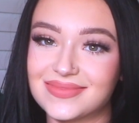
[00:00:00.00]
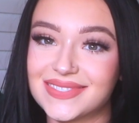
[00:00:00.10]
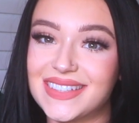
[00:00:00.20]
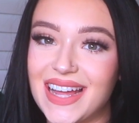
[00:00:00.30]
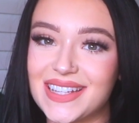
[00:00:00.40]

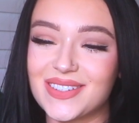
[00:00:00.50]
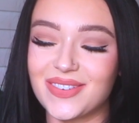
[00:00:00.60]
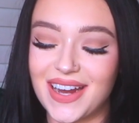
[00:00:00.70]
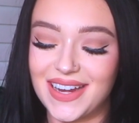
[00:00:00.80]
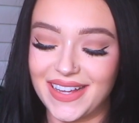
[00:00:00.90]
that's
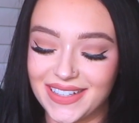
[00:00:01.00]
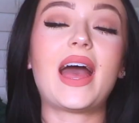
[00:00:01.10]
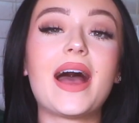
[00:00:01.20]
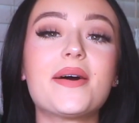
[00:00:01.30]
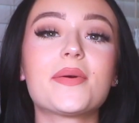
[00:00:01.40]
frightening.
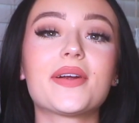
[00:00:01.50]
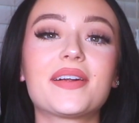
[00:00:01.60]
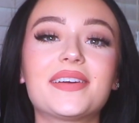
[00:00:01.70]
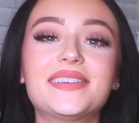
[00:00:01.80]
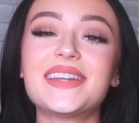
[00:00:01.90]

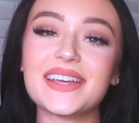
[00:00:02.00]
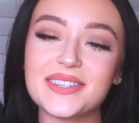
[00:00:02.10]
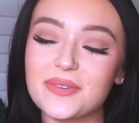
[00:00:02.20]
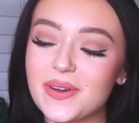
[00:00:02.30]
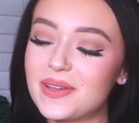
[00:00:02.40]
Our next
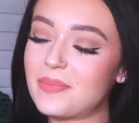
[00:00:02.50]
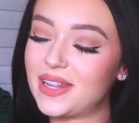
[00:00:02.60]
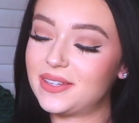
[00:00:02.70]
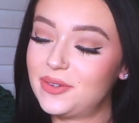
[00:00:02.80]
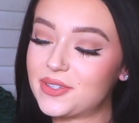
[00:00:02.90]
story by
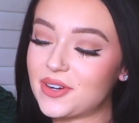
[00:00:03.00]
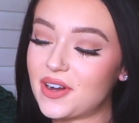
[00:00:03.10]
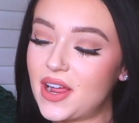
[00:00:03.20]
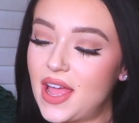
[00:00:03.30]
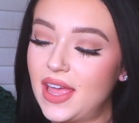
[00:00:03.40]
the
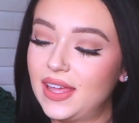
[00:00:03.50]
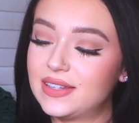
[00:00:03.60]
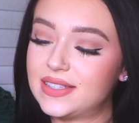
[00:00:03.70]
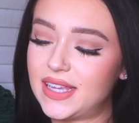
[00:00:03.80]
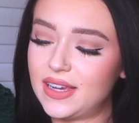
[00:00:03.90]
user
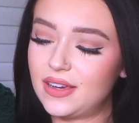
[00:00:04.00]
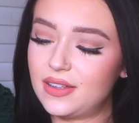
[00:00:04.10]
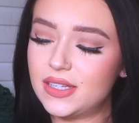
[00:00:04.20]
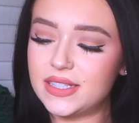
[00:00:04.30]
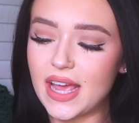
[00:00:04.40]

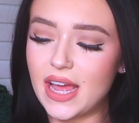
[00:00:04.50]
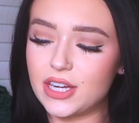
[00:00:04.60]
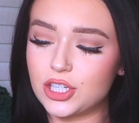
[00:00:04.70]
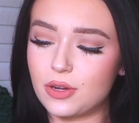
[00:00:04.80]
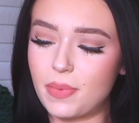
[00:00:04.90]

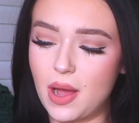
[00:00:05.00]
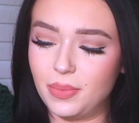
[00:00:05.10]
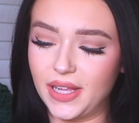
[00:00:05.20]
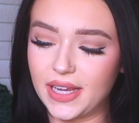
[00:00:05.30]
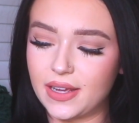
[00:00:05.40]

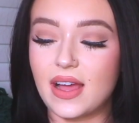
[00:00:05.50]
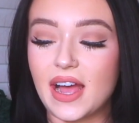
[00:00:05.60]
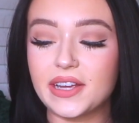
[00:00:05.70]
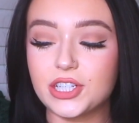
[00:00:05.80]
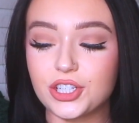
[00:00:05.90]
Till-Public.
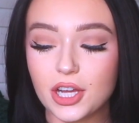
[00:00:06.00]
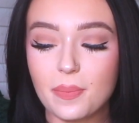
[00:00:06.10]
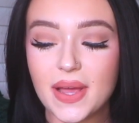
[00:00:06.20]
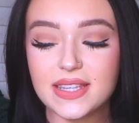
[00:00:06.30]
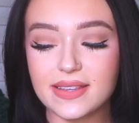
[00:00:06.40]
I
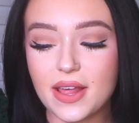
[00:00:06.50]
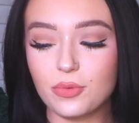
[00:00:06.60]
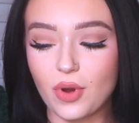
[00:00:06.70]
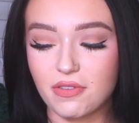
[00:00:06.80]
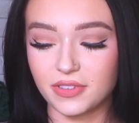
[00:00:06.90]
shook my
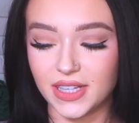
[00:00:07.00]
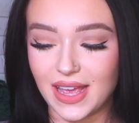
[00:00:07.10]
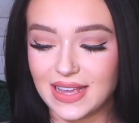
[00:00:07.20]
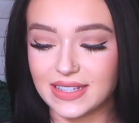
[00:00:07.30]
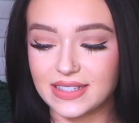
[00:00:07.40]
son roughly
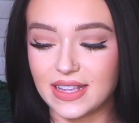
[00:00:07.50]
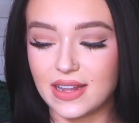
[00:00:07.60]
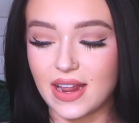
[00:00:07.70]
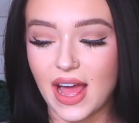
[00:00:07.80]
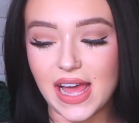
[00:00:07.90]
as I
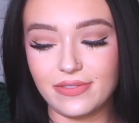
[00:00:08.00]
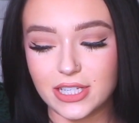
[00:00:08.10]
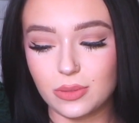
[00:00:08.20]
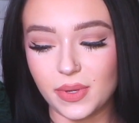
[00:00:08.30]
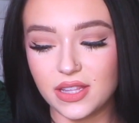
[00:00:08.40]
said, I've
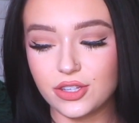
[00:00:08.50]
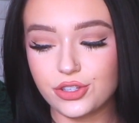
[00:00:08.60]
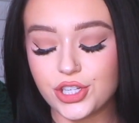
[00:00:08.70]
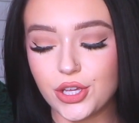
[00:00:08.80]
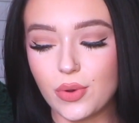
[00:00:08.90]
explained
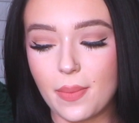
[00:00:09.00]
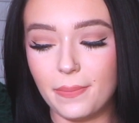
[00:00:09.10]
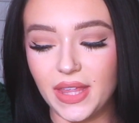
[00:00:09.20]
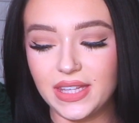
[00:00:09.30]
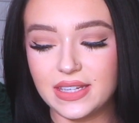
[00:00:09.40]
this to you a
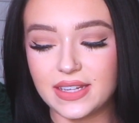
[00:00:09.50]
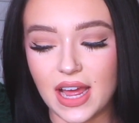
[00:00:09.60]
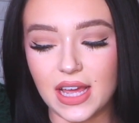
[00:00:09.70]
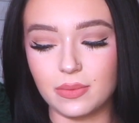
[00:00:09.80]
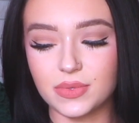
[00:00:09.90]
million
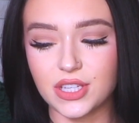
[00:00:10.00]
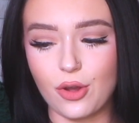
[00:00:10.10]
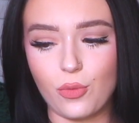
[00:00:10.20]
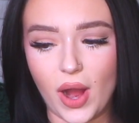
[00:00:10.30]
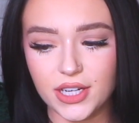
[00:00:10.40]
times.
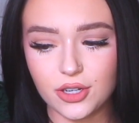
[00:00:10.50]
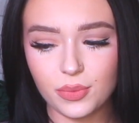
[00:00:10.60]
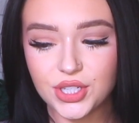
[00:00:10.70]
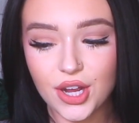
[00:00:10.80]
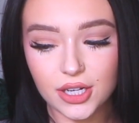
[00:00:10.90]
Why don't
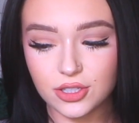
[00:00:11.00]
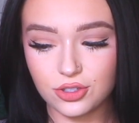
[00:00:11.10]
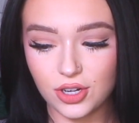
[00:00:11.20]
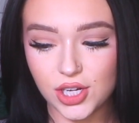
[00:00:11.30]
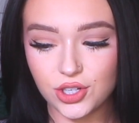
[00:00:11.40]
we talk to
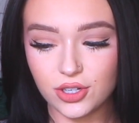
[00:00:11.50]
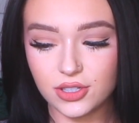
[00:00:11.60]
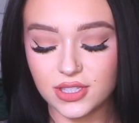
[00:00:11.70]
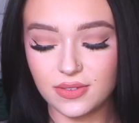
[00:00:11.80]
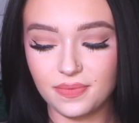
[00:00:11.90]

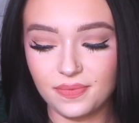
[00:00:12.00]
strangers?